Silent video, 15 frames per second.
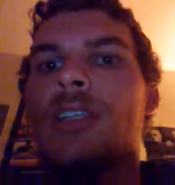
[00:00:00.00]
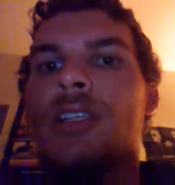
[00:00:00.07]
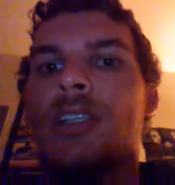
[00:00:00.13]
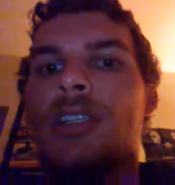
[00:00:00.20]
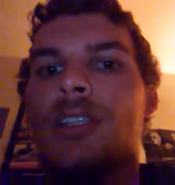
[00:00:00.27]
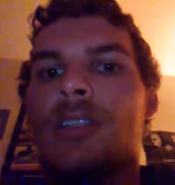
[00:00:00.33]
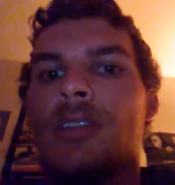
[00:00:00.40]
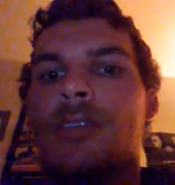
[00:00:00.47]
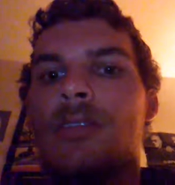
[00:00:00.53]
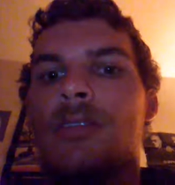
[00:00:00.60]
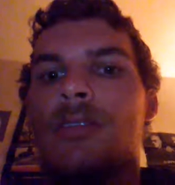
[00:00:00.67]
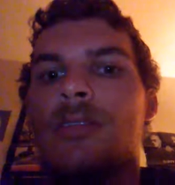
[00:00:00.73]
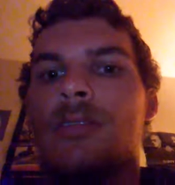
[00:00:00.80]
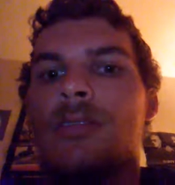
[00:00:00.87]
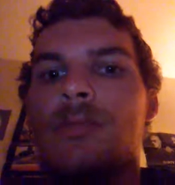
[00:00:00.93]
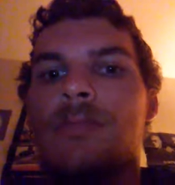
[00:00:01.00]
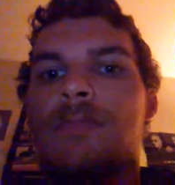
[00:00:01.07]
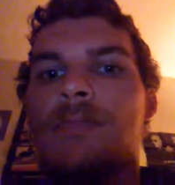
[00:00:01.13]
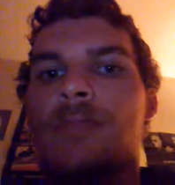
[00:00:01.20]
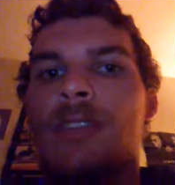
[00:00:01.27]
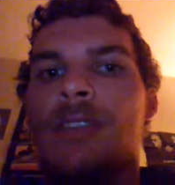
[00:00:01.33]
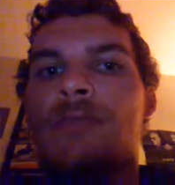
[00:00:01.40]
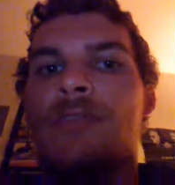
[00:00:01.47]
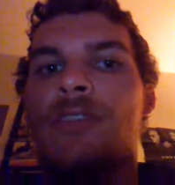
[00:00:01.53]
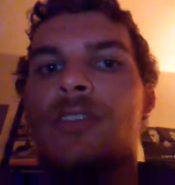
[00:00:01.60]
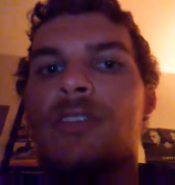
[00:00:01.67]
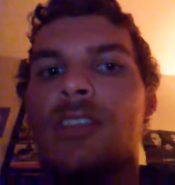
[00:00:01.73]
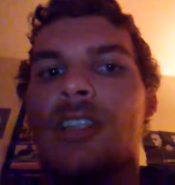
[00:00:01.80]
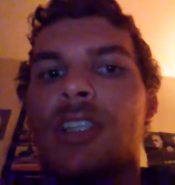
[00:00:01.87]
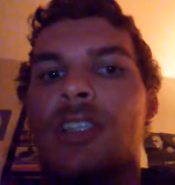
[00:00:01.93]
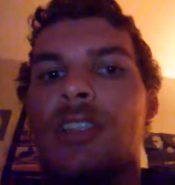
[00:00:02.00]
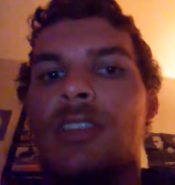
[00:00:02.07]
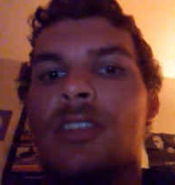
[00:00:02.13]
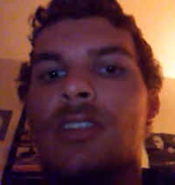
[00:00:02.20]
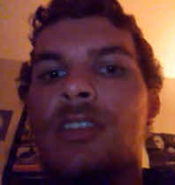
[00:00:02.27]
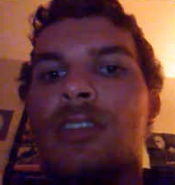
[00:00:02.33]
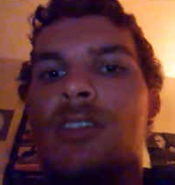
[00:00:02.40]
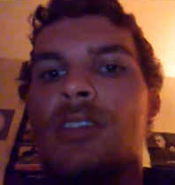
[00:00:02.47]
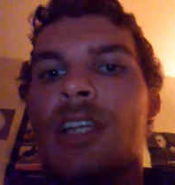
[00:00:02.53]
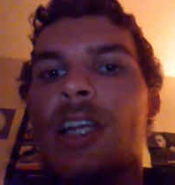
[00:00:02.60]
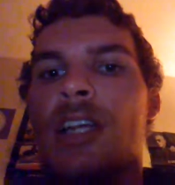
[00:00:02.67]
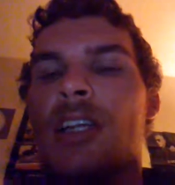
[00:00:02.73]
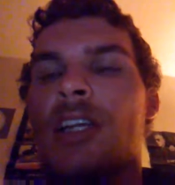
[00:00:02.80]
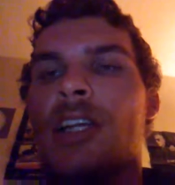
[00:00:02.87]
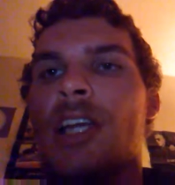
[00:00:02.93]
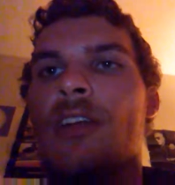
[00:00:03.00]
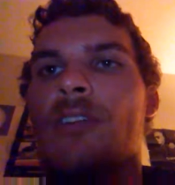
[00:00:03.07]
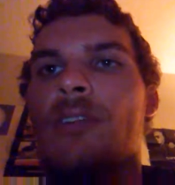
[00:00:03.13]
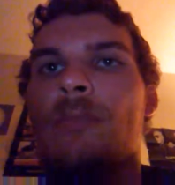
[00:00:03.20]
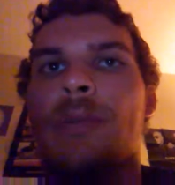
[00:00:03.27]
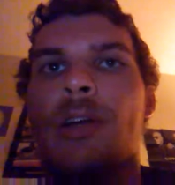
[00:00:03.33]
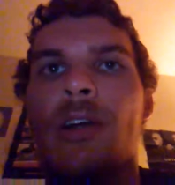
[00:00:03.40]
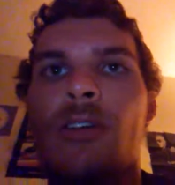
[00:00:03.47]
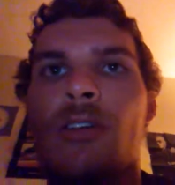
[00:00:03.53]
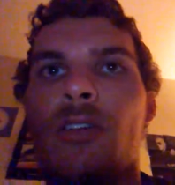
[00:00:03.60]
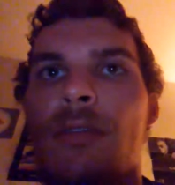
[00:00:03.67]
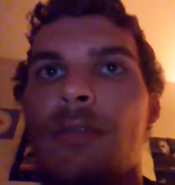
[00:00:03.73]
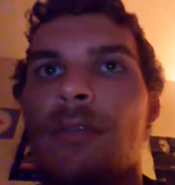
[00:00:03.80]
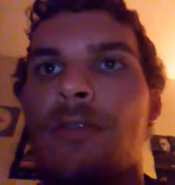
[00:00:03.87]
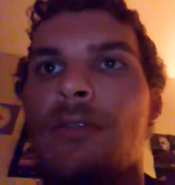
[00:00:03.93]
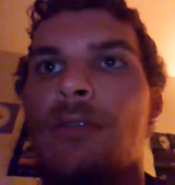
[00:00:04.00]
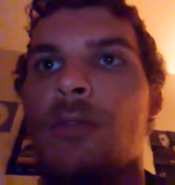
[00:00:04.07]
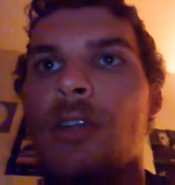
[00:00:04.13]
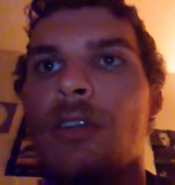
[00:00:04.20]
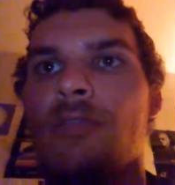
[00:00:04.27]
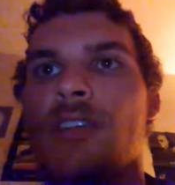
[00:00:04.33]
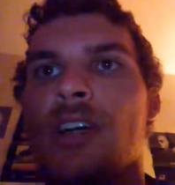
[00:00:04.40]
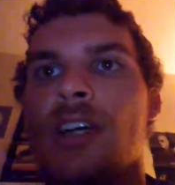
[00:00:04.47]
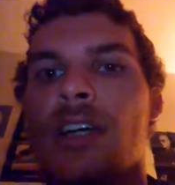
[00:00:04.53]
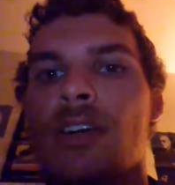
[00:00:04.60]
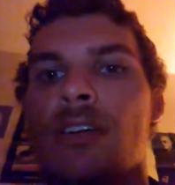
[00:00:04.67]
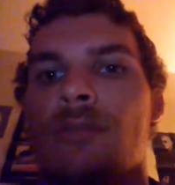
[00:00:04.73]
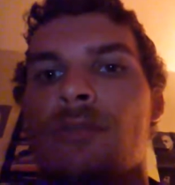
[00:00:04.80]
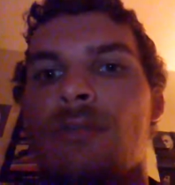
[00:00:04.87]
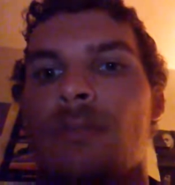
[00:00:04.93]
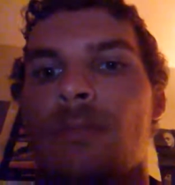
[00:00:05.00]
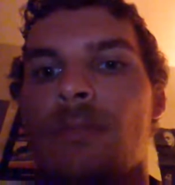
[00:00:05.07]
And he feels like he's standing down the barrel of a 45.